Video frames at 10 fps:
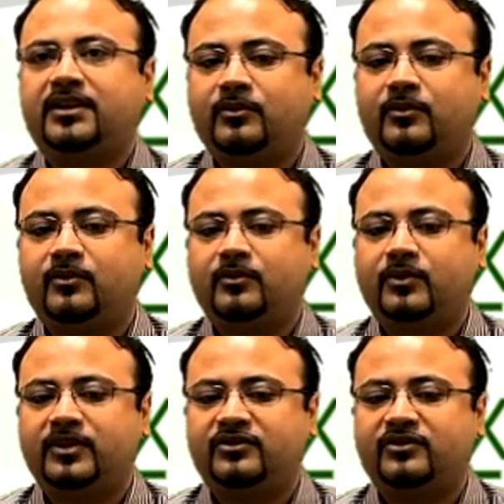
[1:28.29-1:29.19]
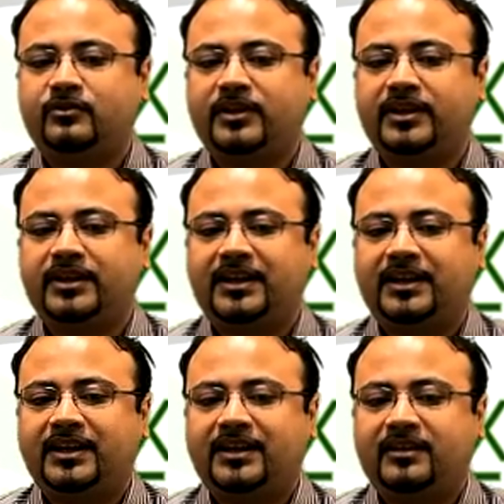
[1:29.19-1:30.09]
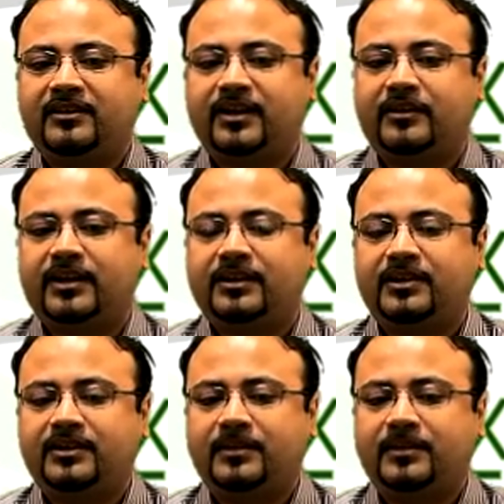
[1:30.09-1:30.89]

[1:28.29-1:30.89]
who is doing a direct